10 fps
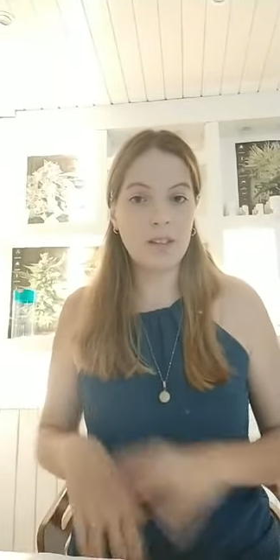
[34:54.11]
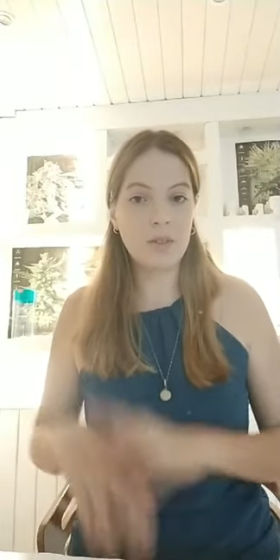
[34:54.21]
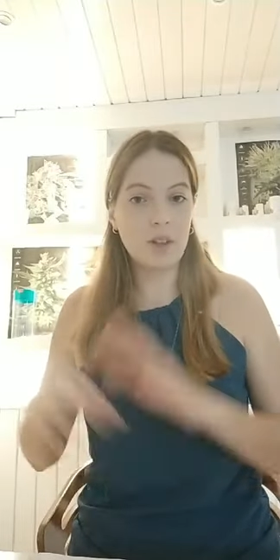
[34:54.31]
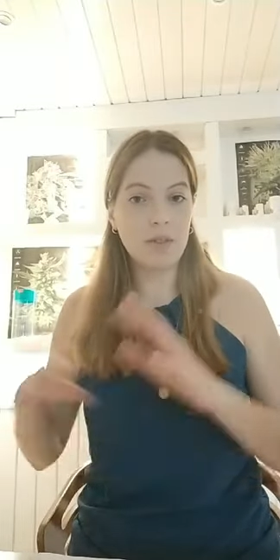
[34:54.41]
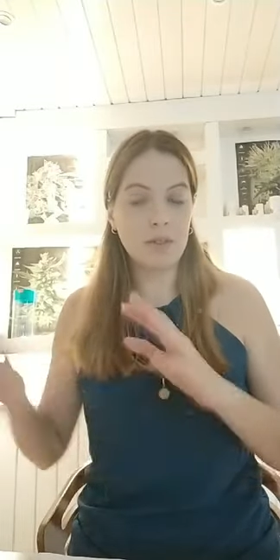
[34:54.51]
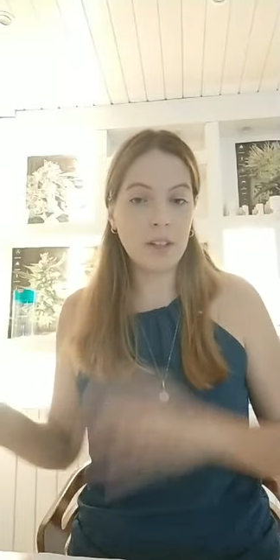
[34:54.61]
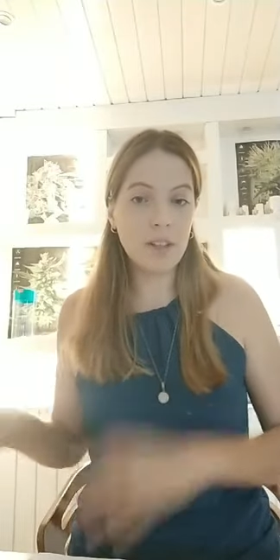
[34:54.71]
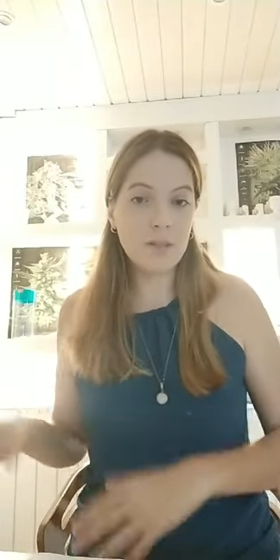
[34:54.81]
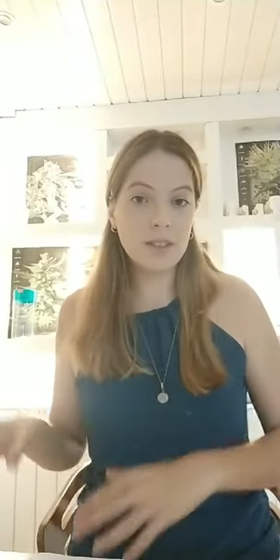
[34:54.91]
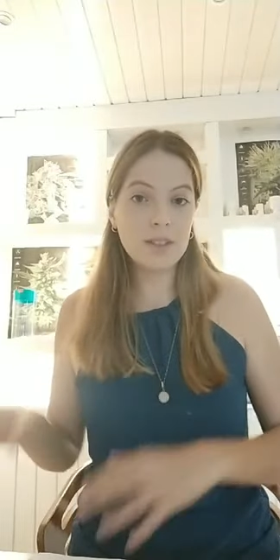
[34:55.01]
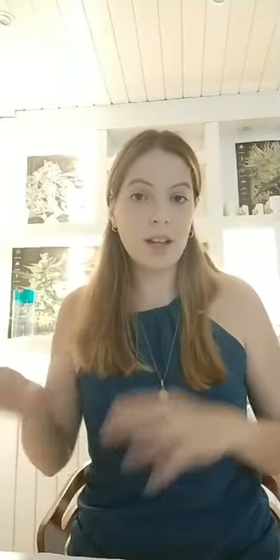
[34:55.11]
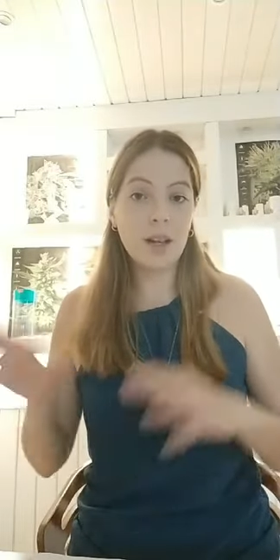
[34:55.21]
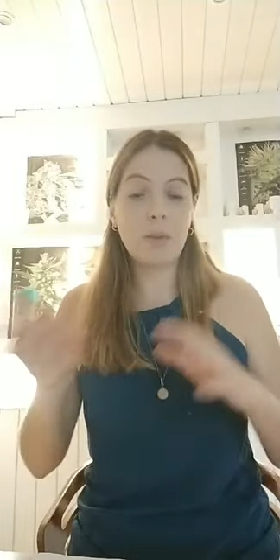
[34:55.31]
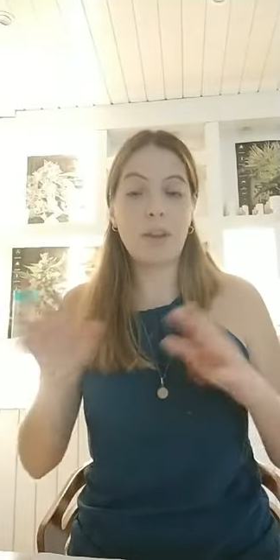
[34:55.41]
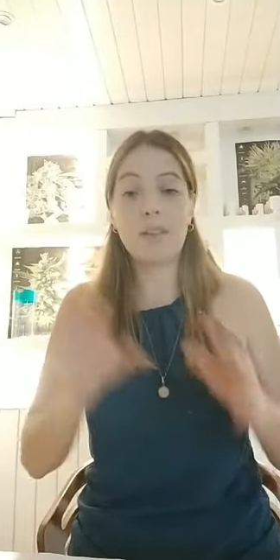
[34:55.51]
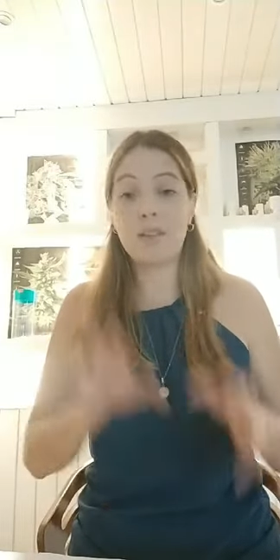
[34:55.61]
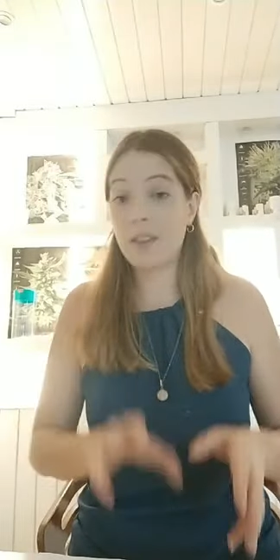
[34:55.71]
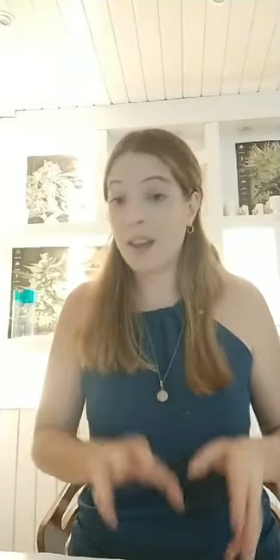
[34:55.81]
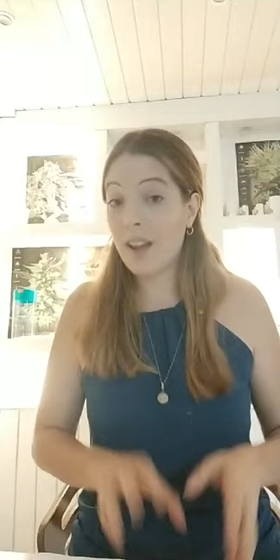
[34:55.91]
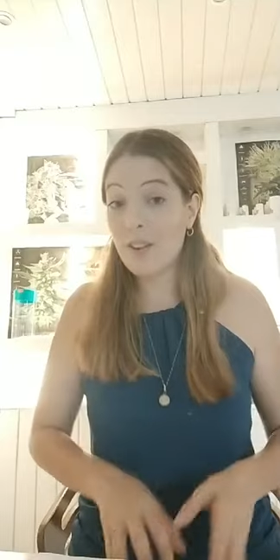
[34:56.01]
It's usually from the evening time, and
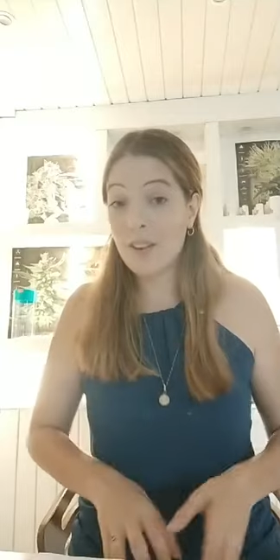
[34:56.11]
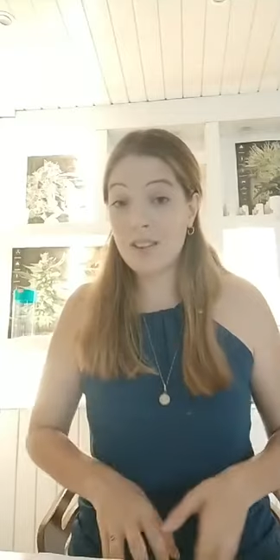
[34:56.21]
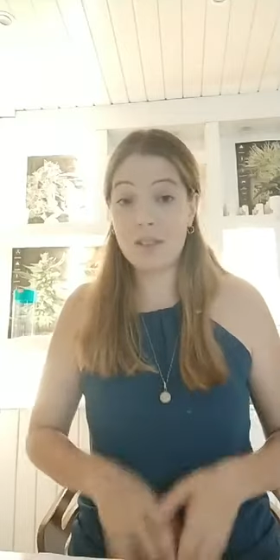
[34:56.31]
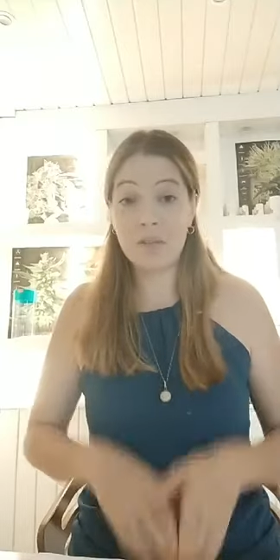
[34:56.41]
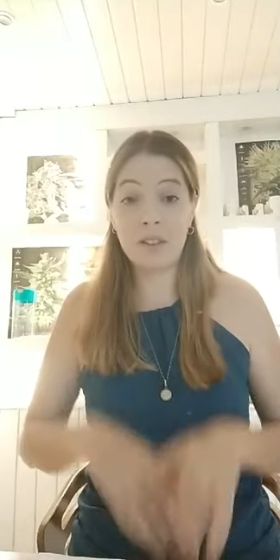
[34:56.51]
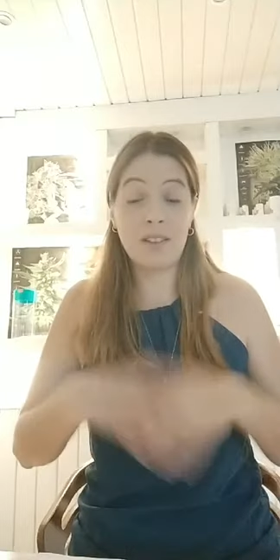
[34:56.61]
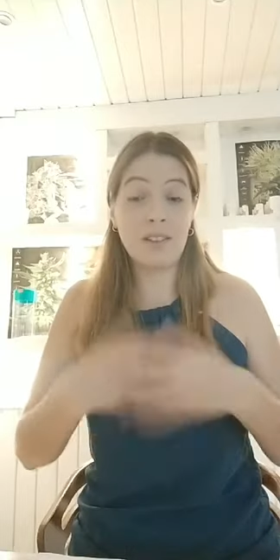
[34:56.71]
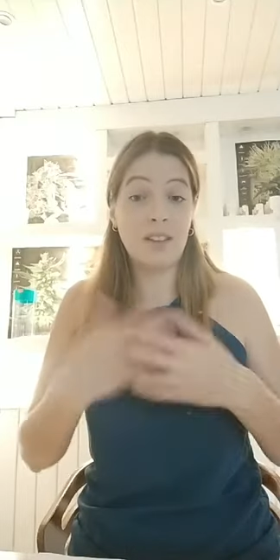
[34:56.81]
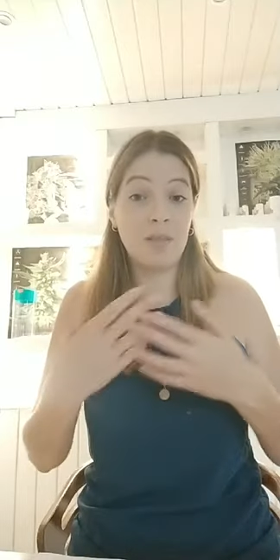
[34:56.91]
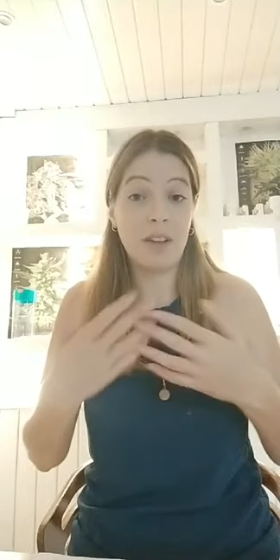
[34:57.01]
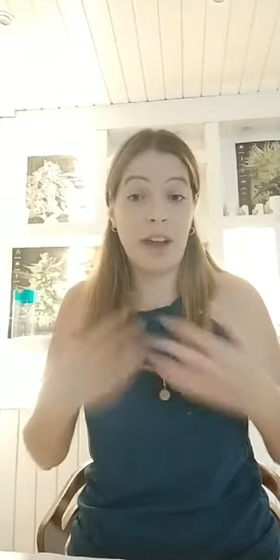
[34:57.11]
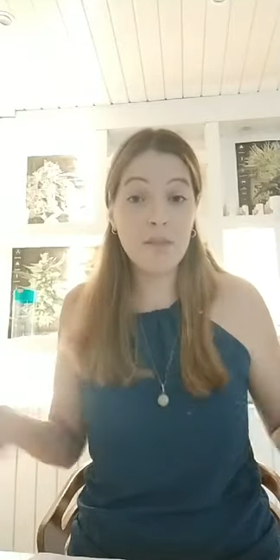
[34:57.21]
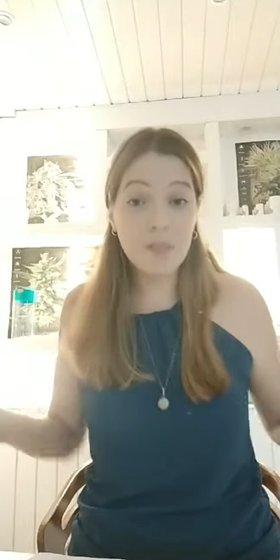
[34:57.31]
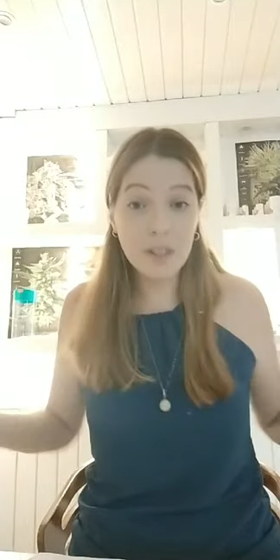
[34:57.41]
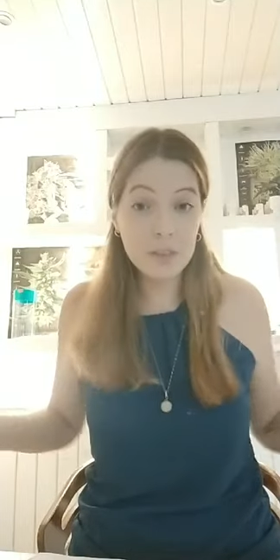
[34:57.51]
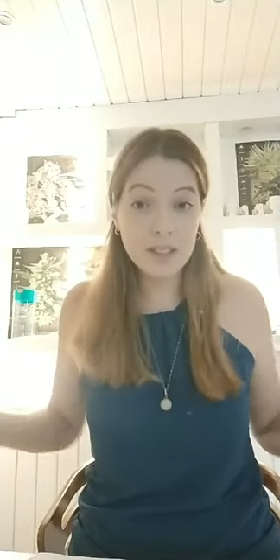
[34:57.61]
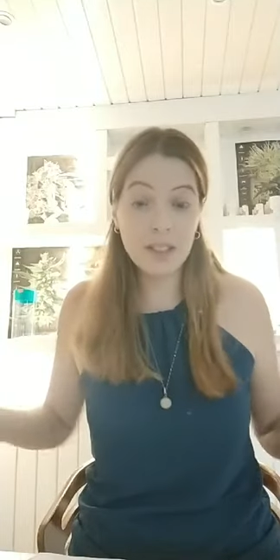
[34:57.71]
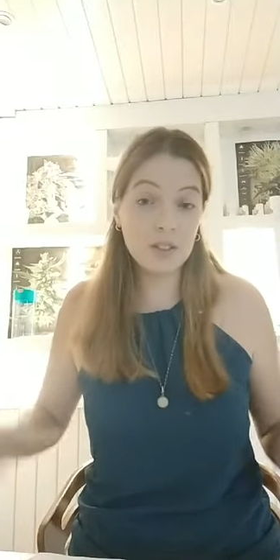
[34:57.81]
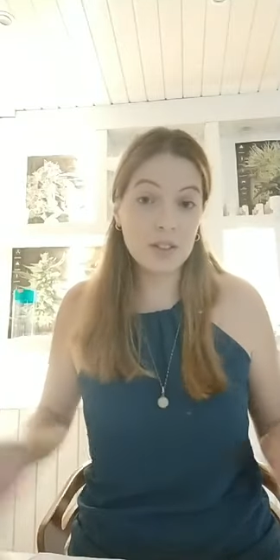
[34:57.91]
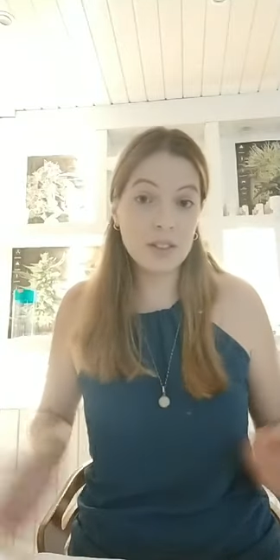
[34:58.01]
certain areas as well doesn't even have any
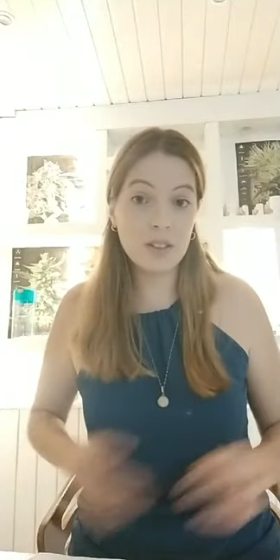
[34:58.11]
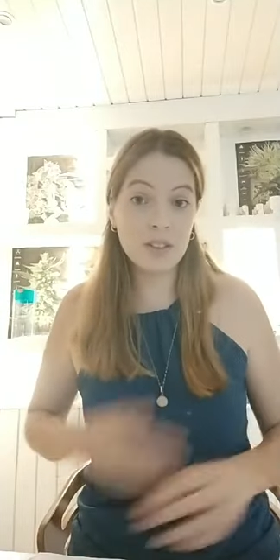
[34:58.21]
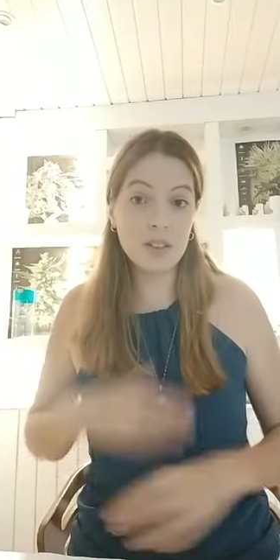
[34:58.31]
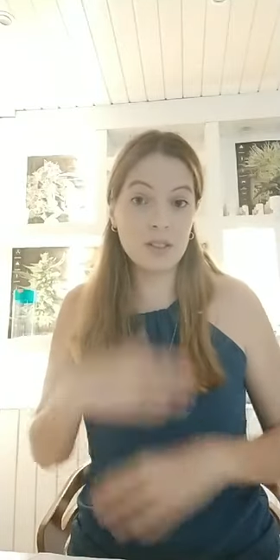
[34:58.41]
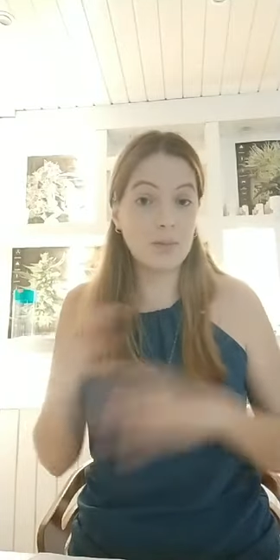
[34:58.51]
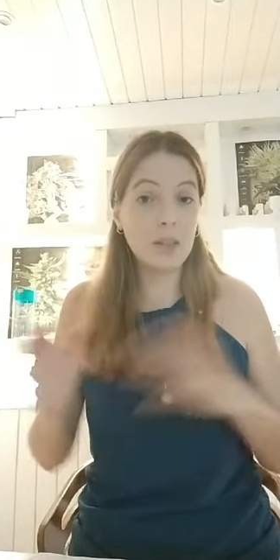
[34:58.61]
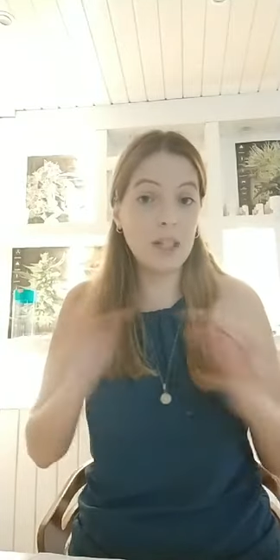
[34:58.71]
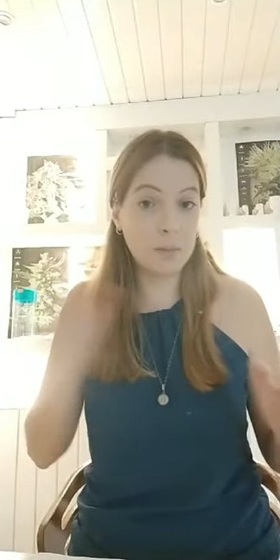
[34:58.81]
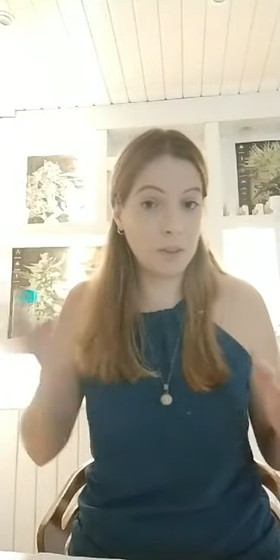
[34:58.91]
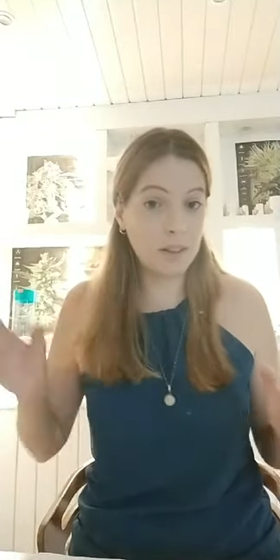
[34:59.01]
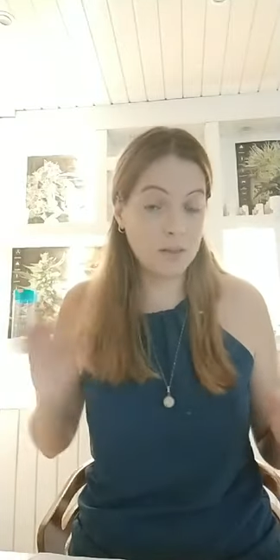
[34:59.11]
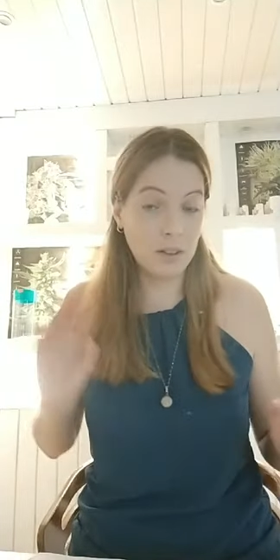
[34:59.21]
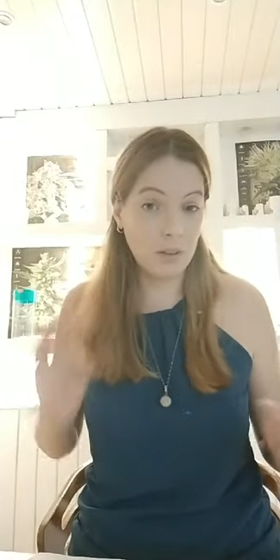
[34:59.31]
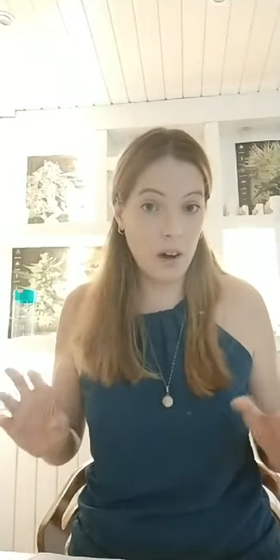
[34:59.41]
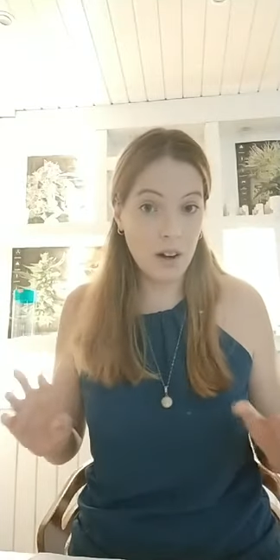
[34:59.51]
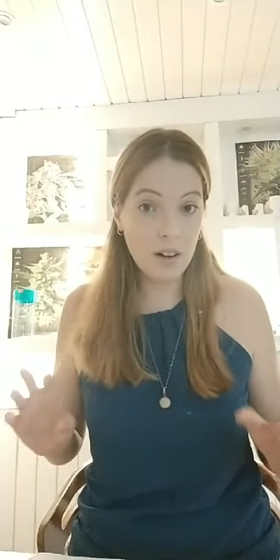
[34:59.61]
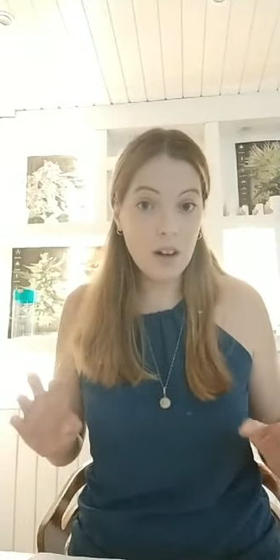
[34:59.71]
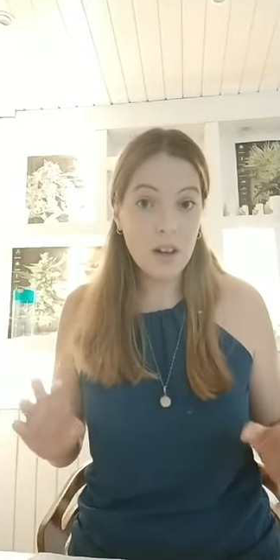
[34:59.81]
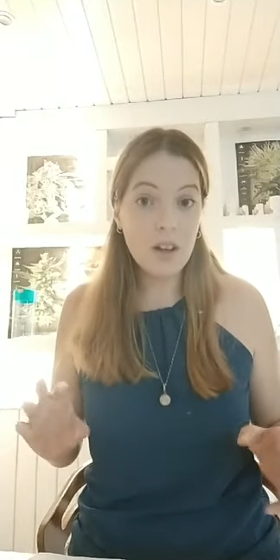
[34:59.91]
mosquitoes at all. So it really depends where you are.